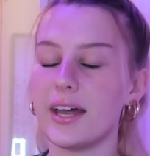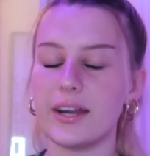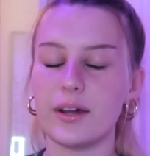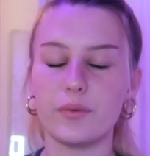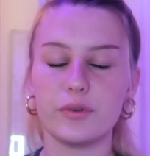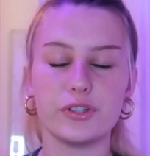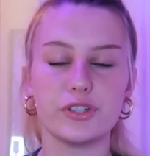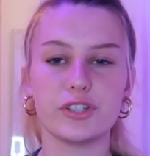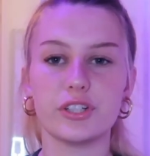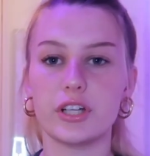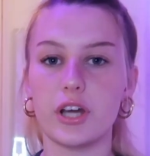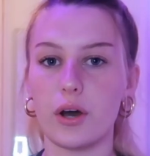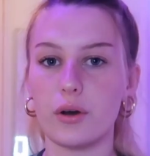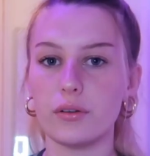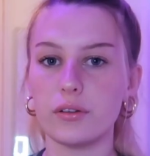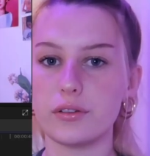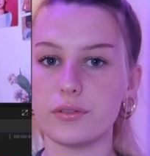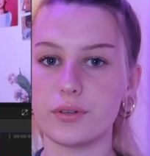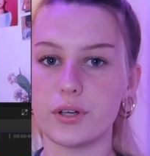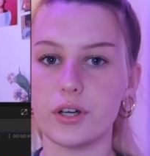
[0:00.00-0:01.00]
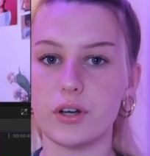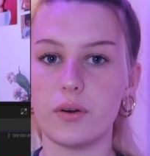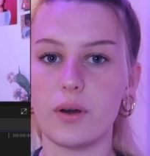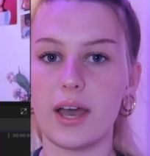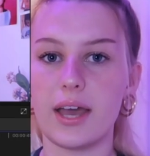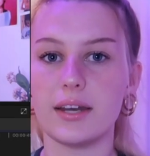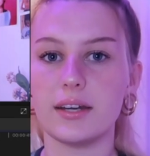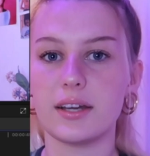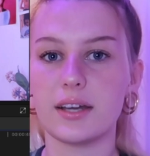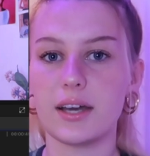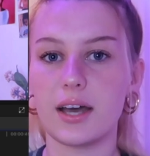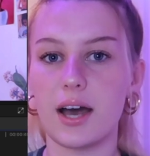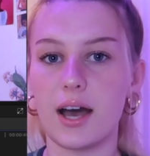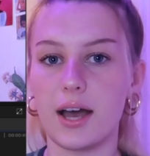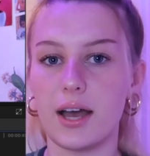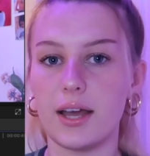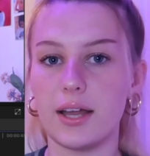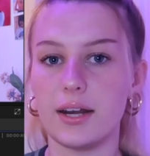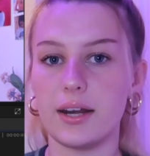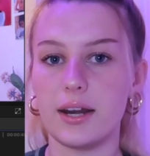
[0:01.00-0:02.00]
and I will just go through and
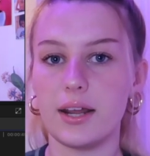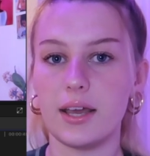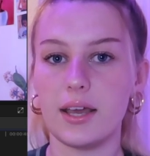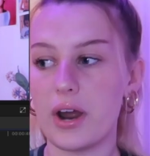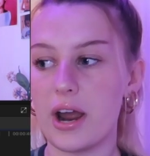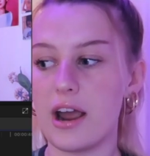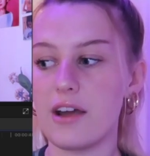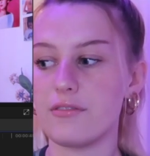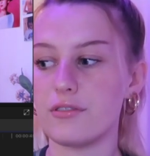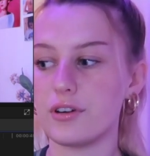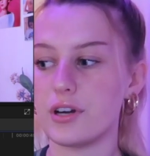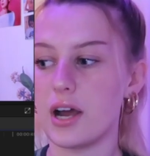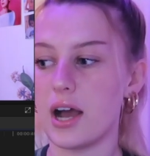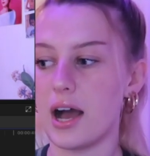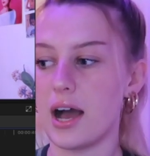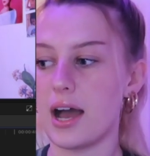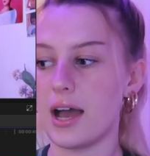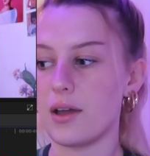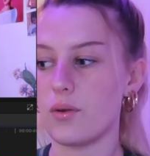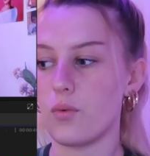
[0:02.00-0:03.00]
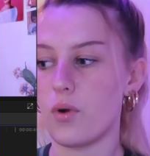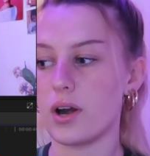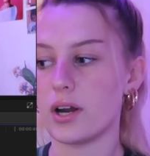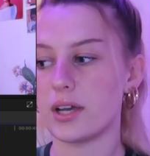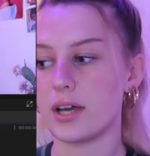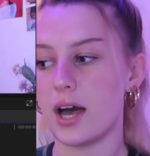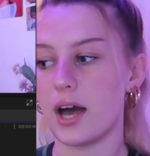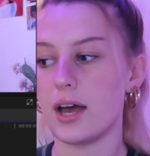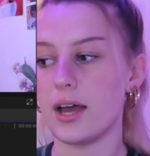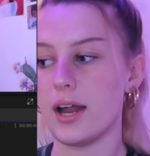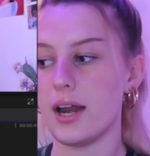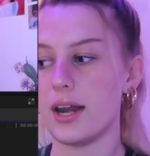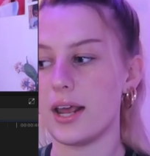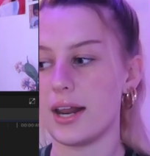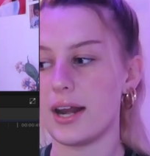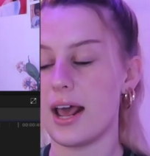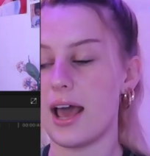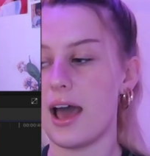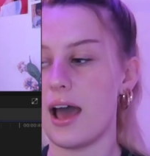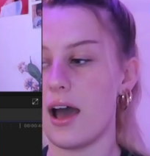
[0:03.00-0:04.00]
cut wherever I want to cut
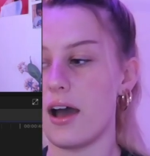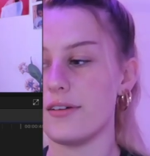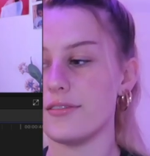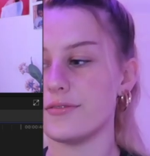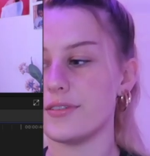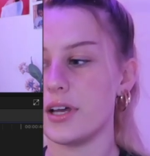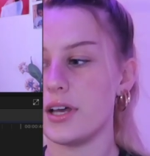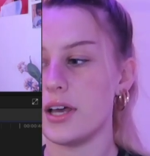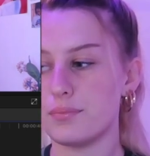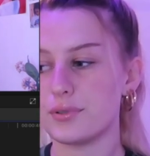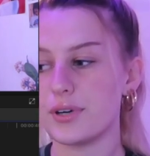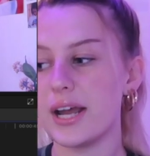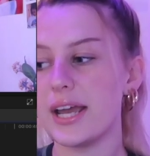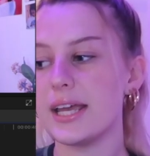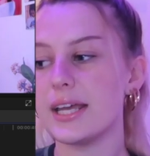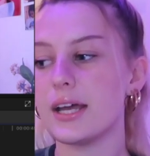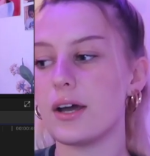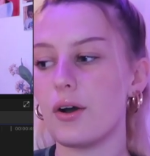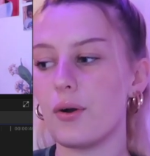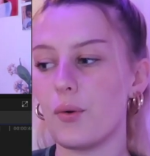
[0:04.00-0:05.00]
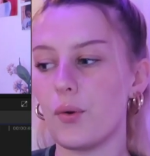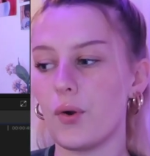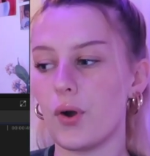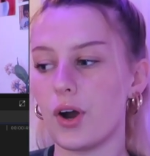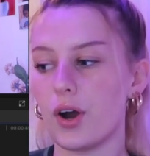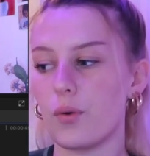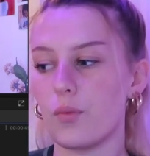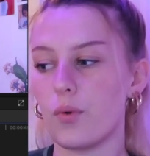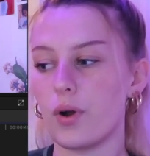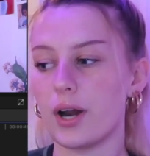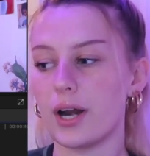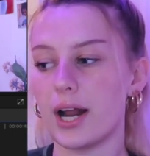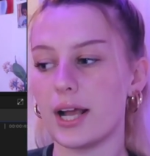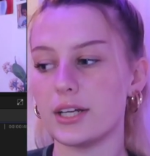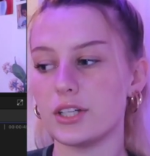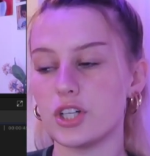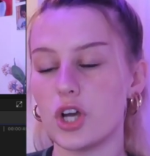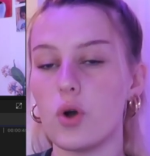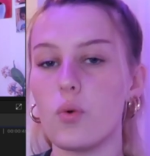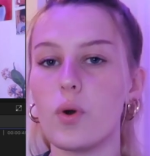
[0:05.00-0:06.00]
and have a break, or what
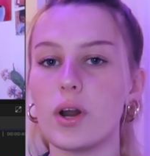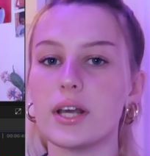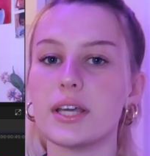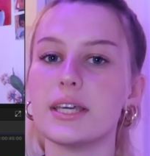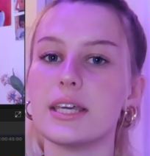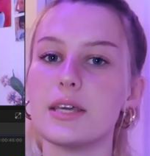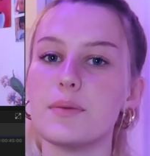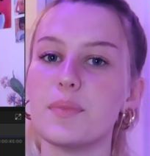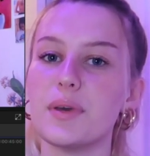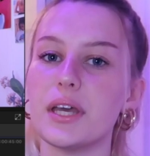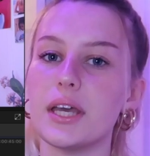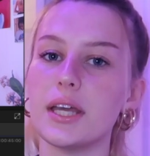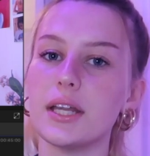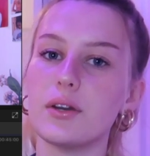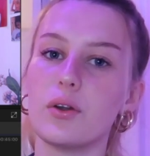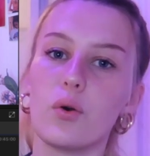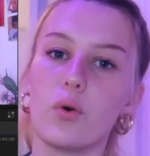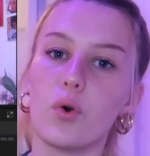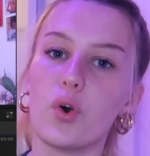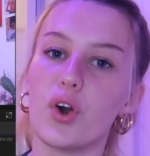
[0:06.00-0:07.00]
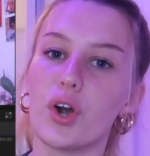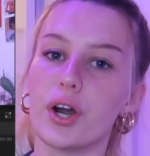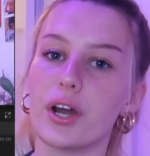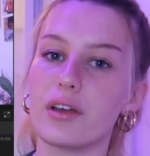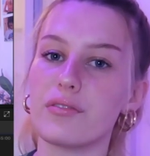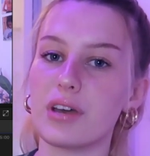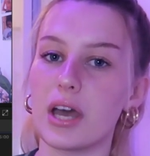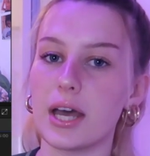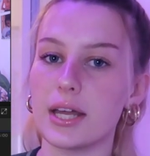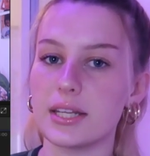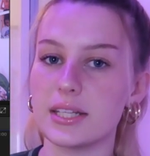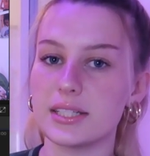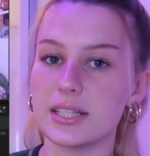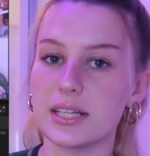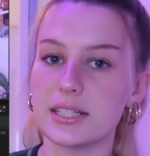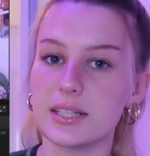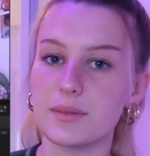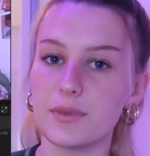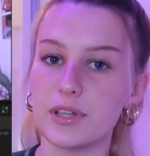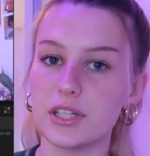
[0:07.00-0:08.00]
I don't want to keep in, or if I had to
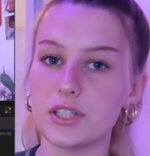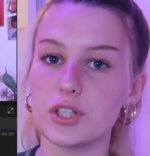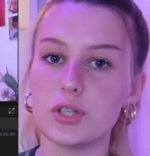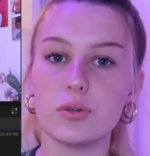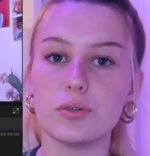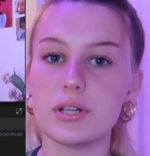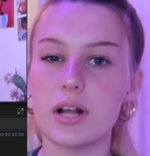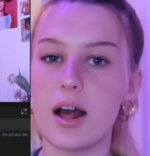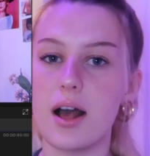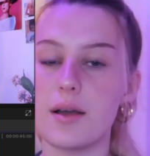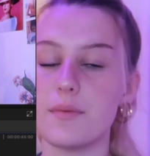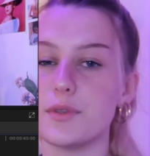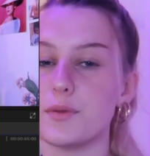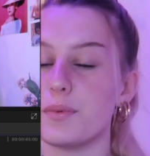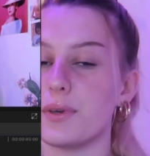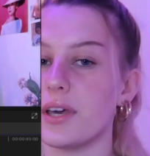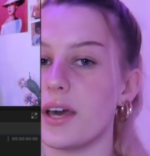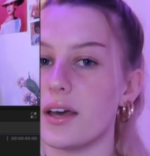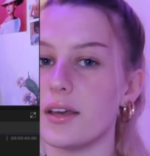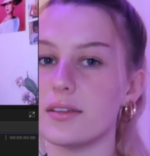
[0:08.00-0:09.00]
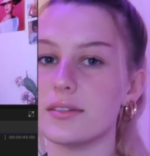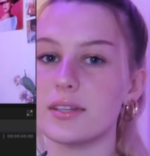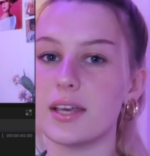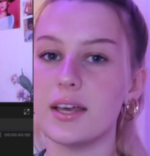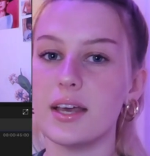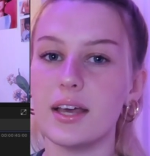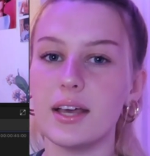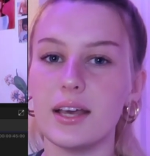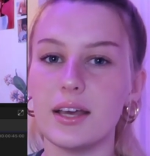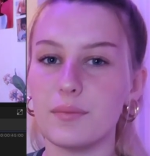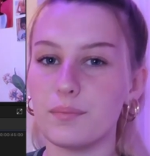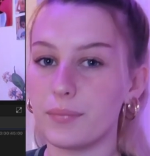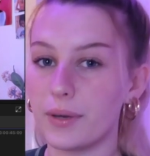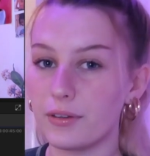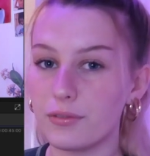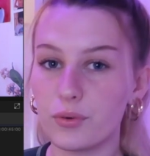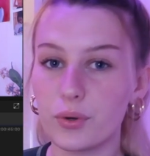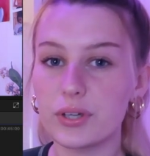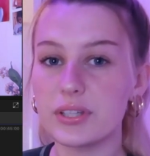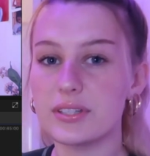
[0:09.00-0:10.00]
say something 2 times because
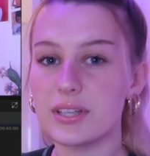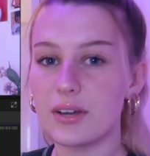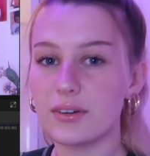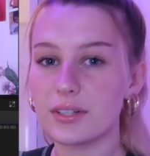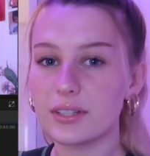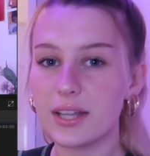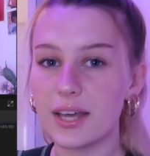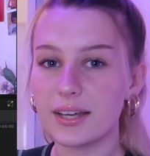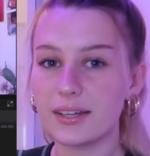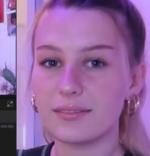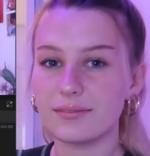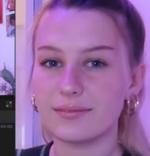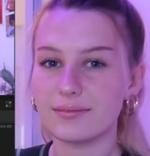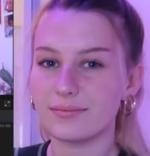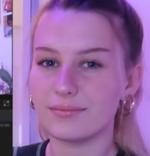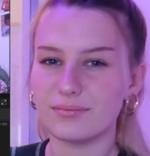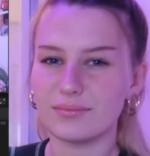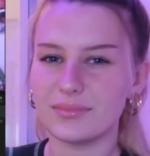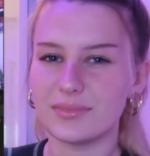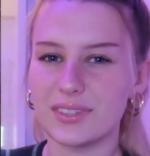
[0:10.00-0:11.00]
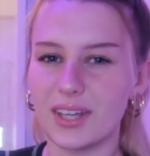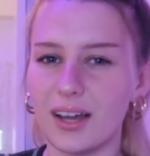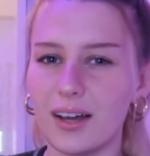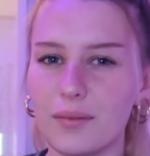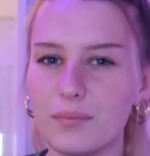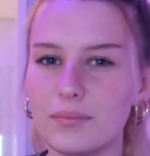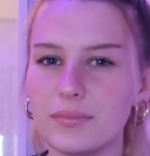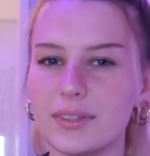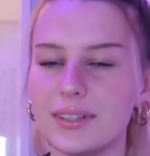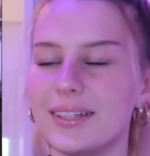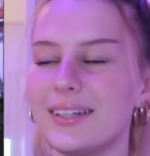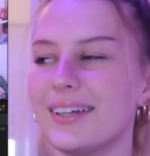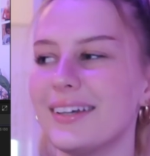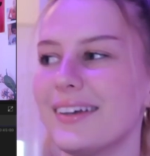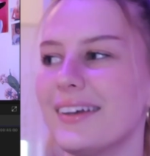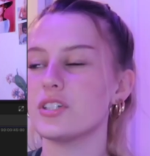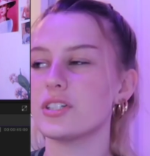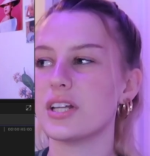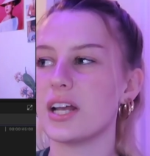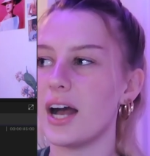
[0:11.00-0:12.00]
my voice sounded like dumb,
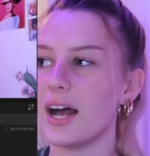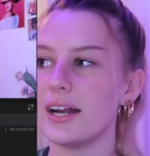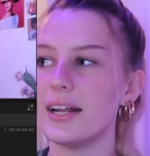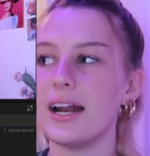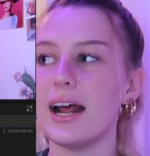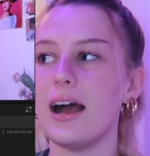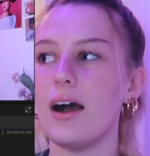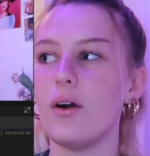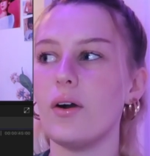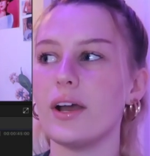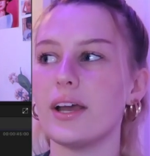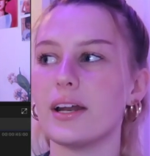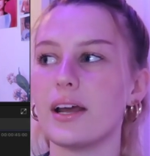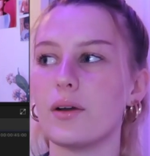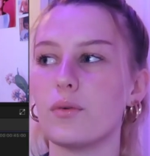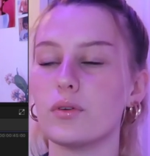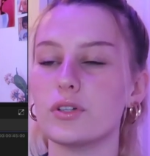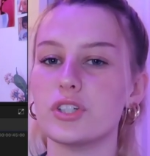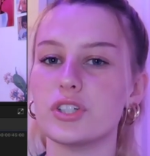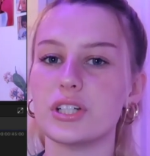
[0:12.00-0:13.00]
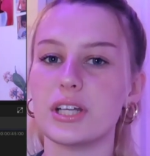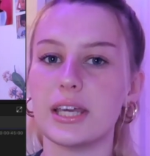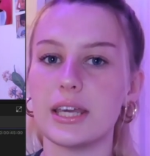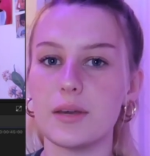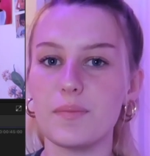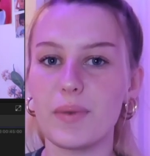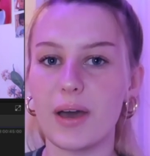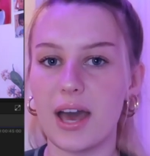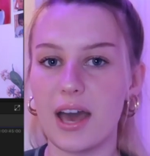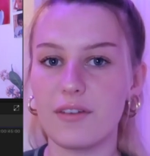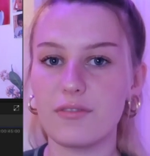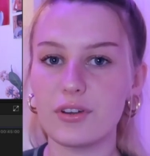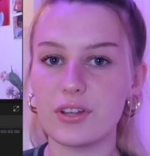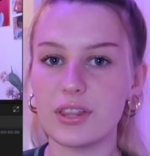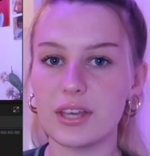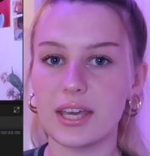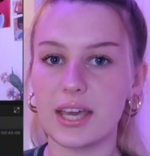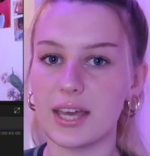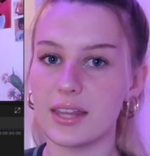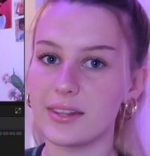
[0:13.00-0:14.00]
I'll just cut it out and I will just keep
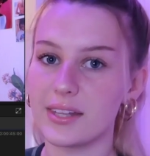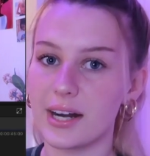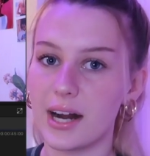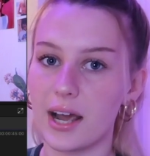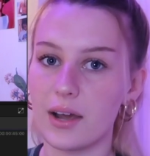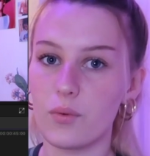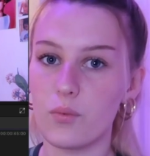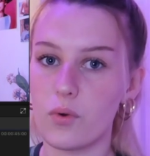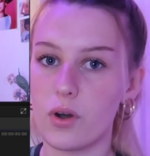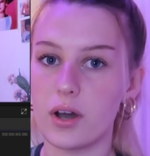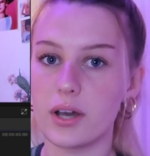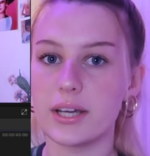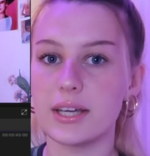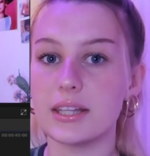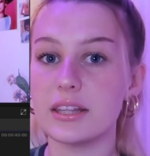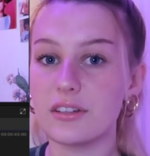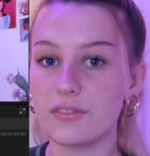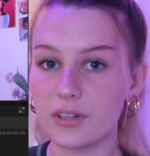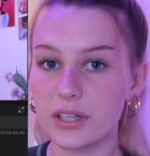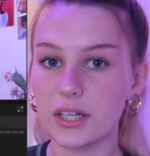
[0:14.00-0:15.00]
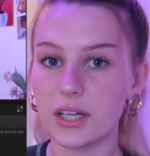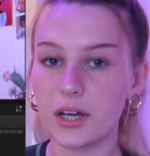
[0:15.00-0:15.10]
everything in that I want in the